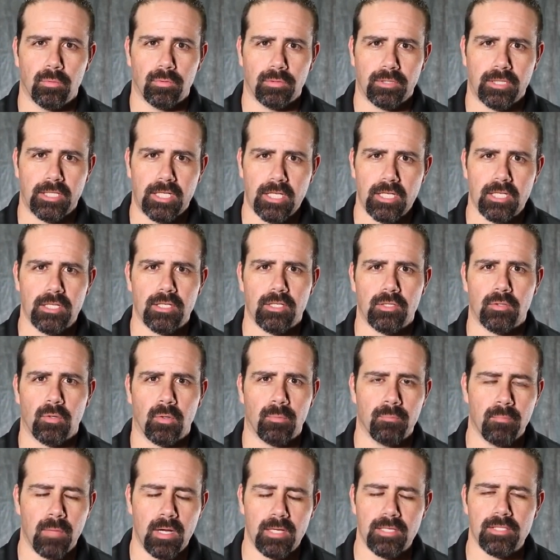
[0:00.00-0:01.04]
will get
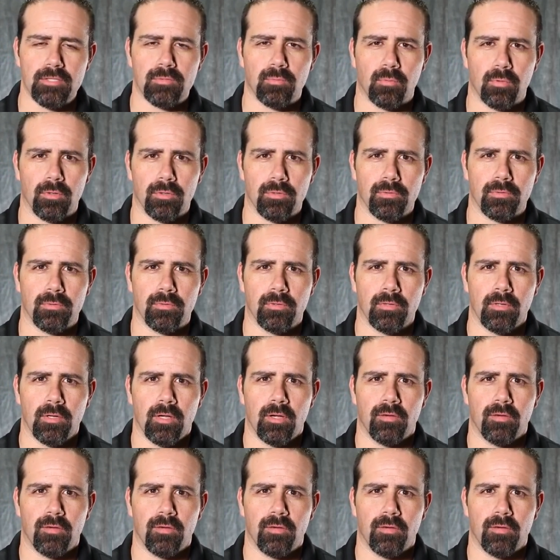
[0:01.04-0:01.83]
your money's worth